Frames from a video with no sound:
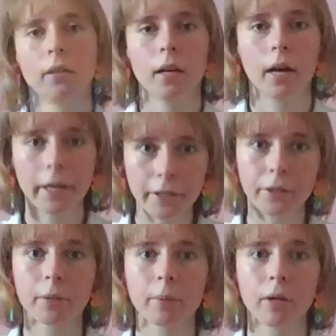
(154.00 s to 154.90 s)
I heard
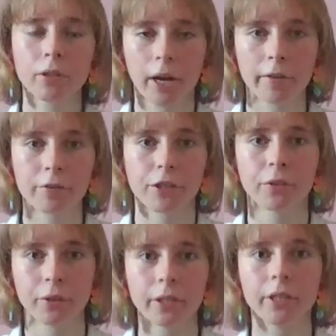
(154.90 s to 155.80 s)
about Hyves in
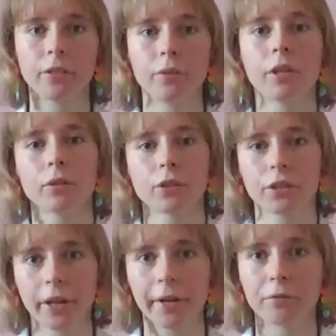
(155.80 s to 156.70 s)
early
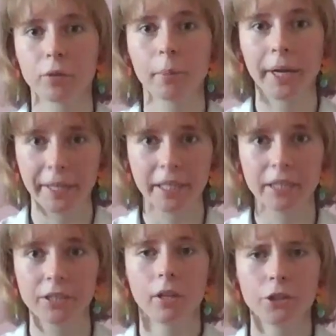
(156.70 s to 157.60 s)
2009 from my niece. She